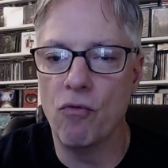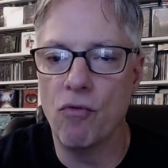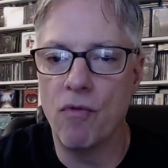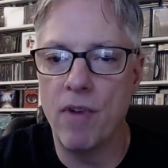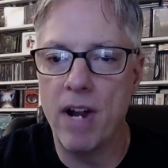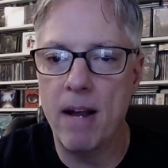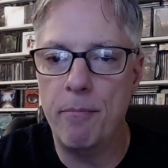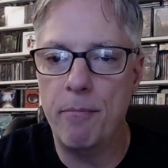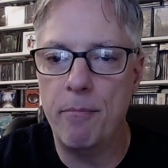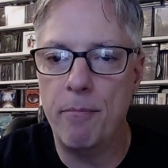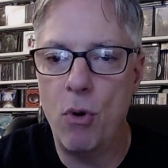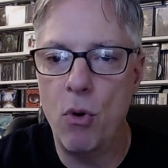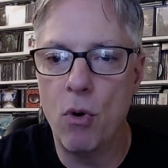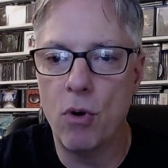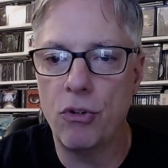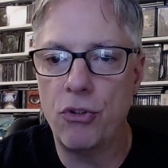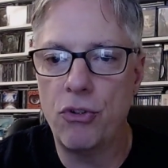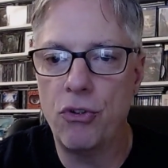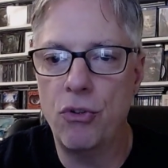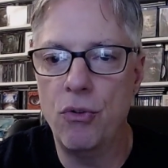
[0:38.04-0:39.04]

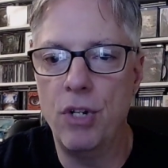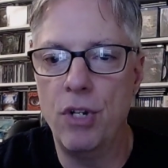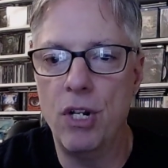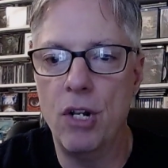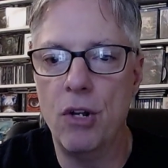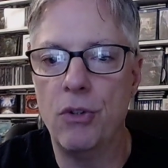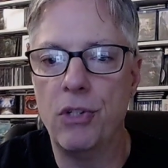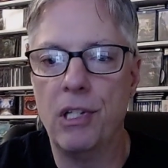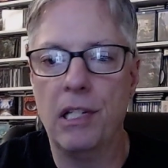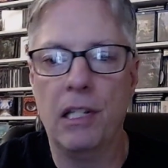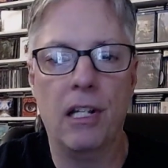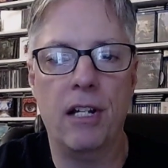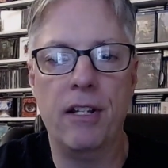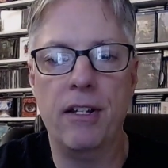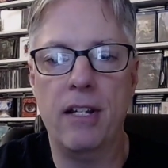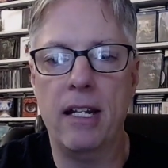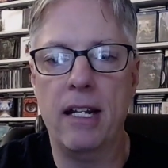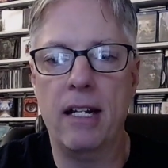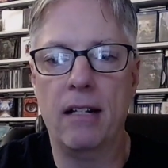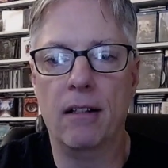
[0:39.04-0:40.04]
Ramport Studios in
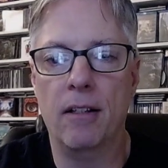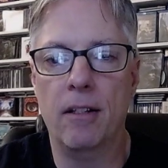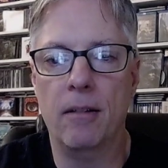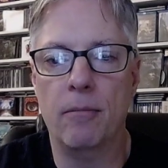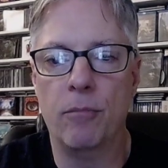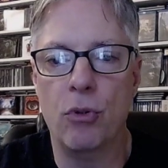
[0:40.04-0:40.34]
London, England,